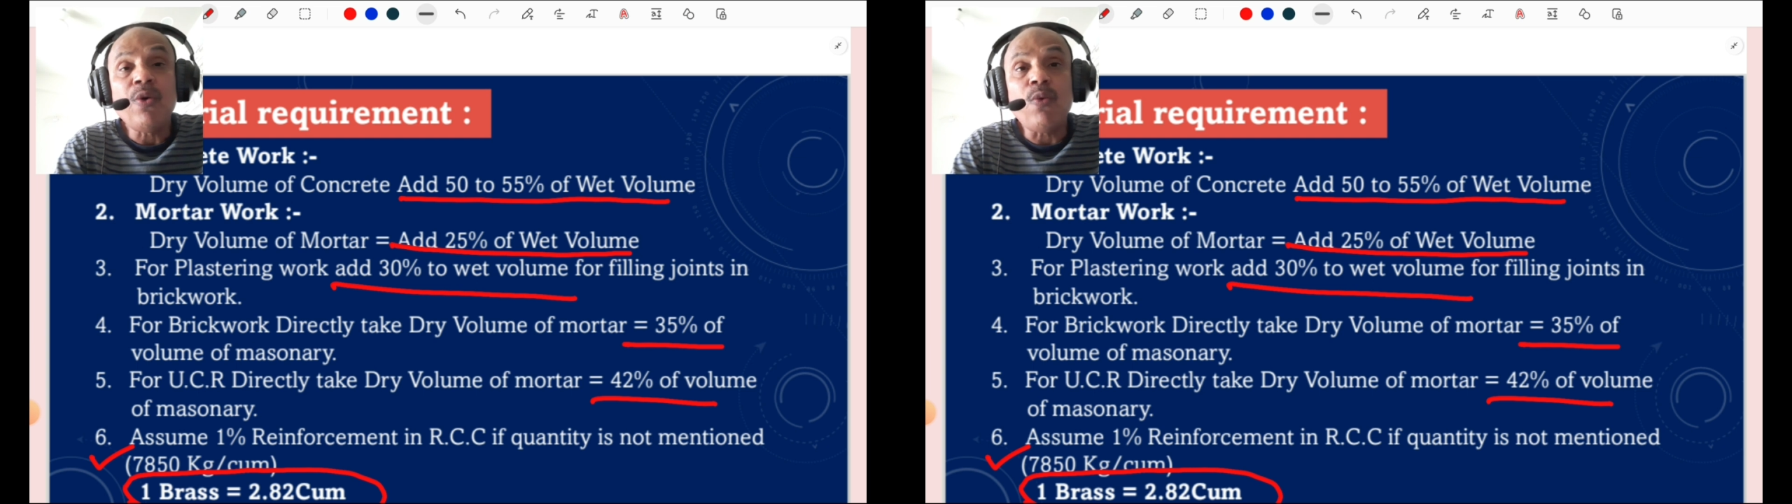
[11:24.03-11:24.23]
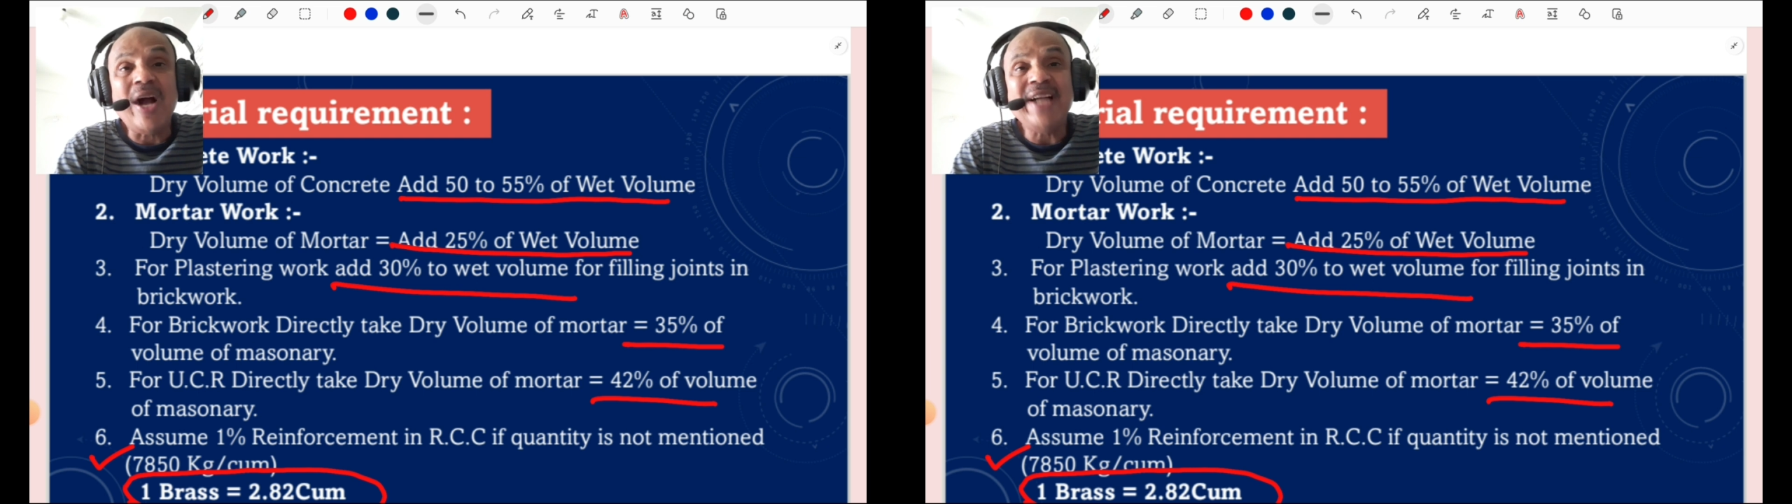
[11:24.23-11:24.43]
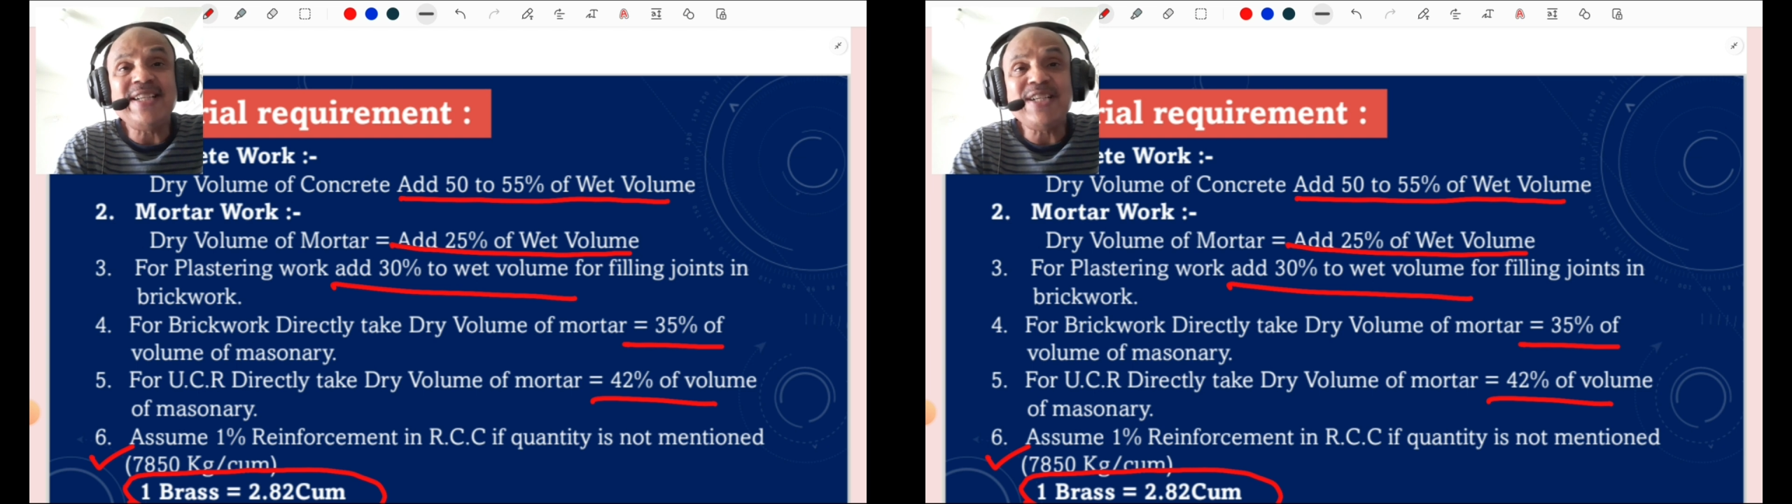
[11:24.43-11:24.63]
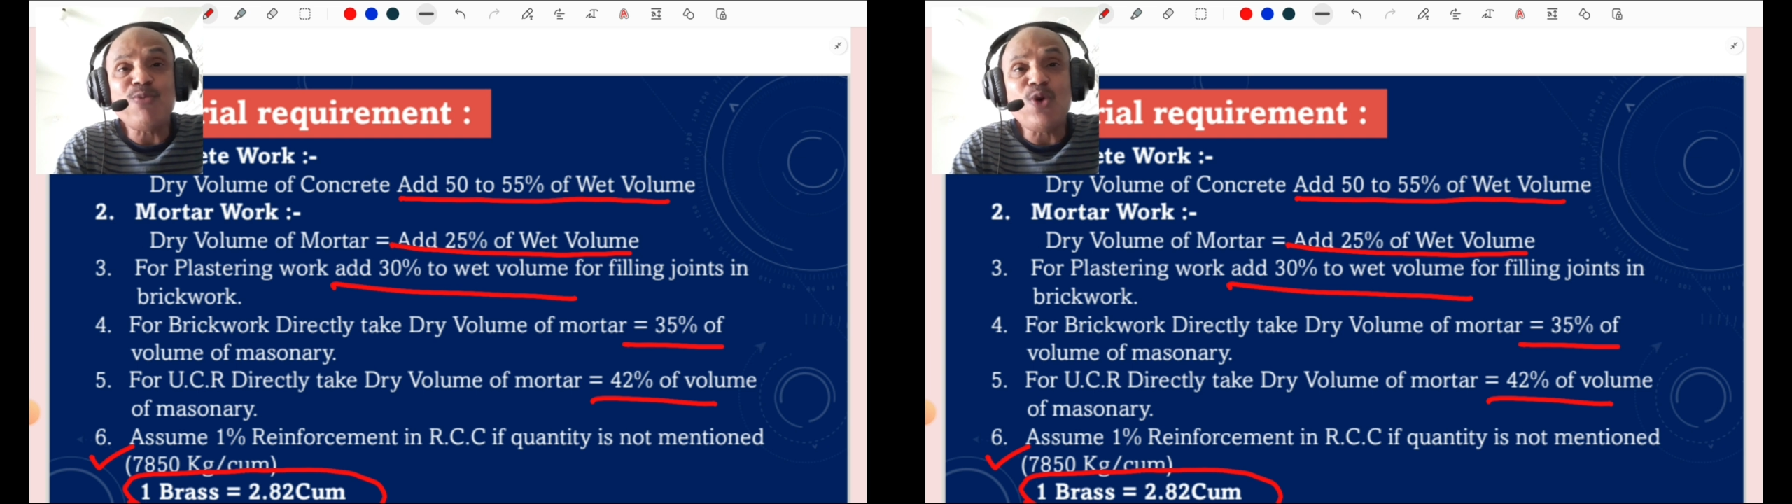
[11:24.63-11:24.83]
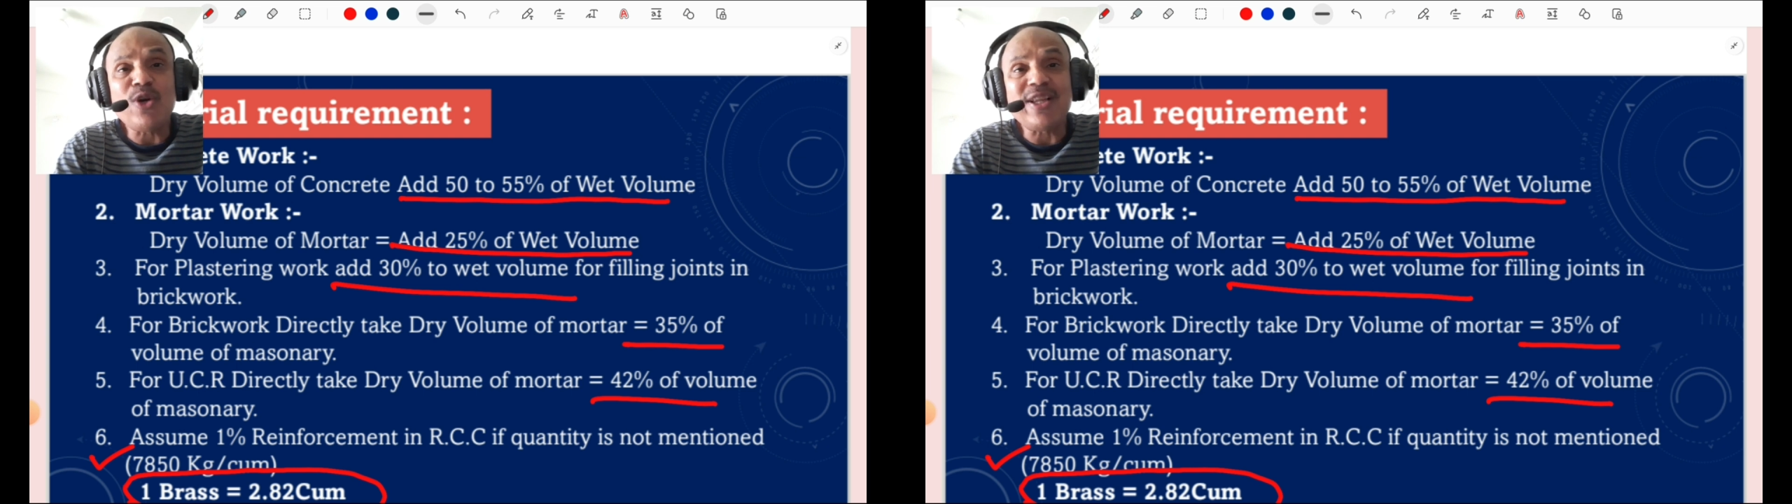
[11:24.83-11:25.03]
Why it is
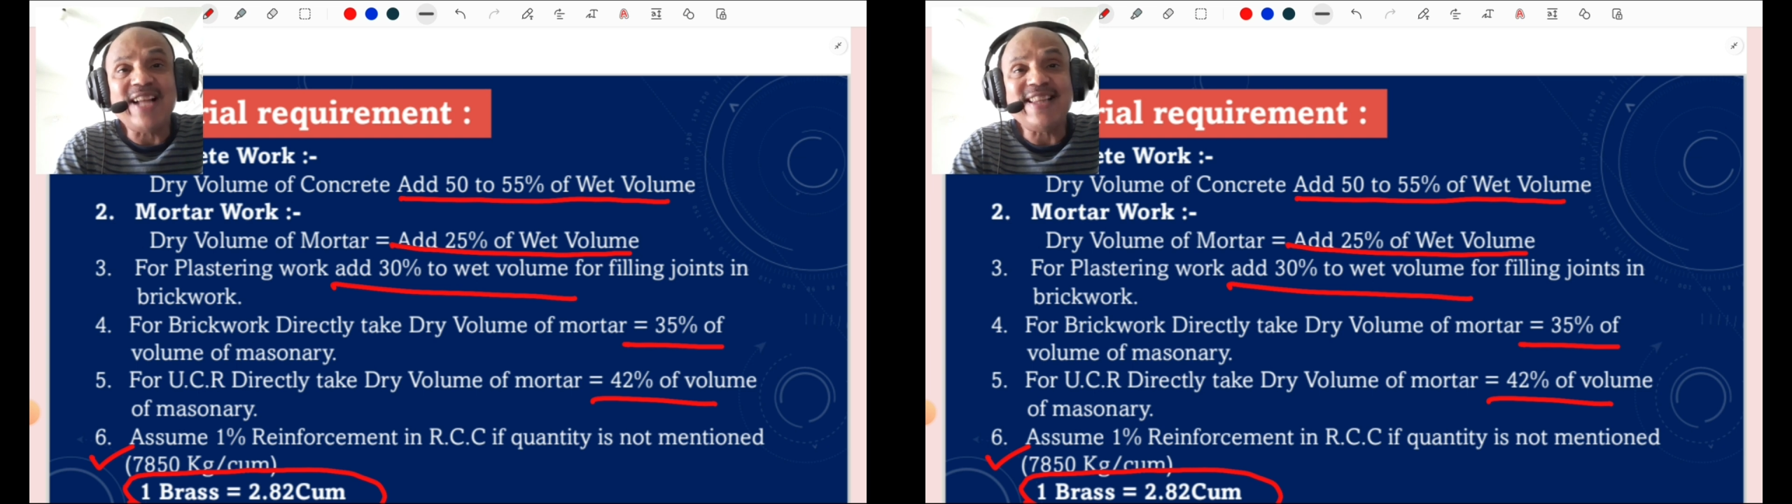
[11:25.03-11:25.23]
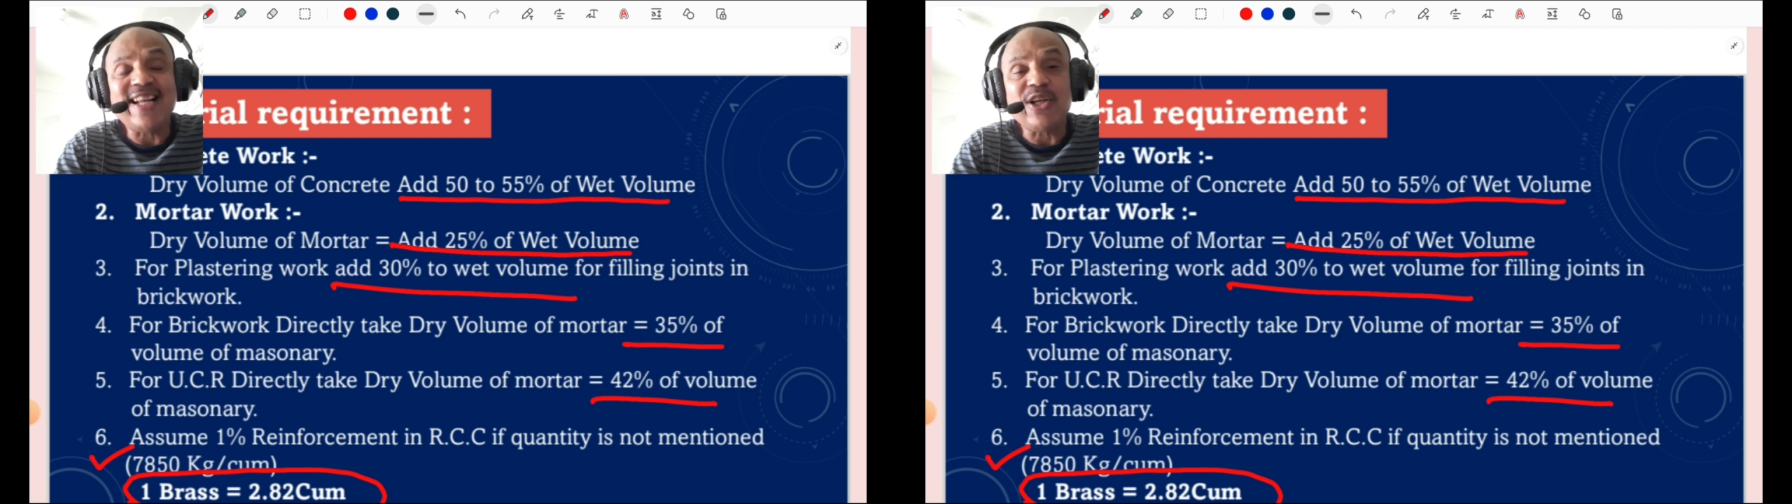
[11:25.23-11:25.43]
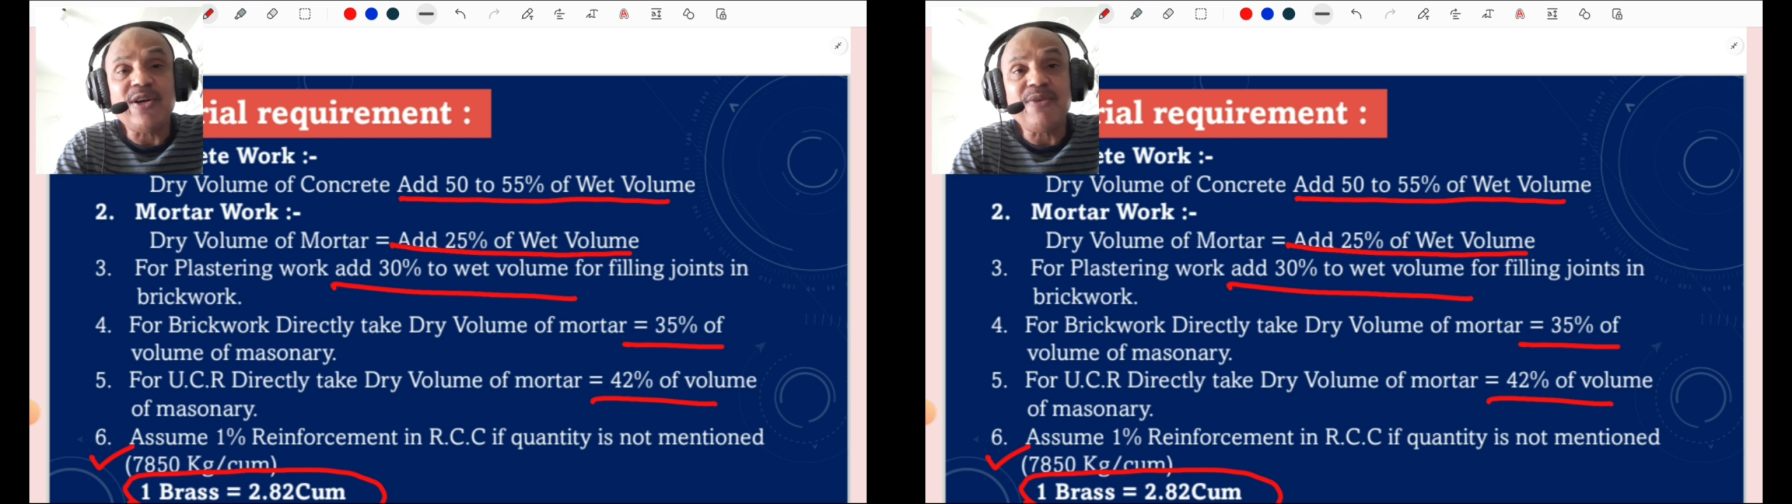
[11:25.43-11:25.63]
more than that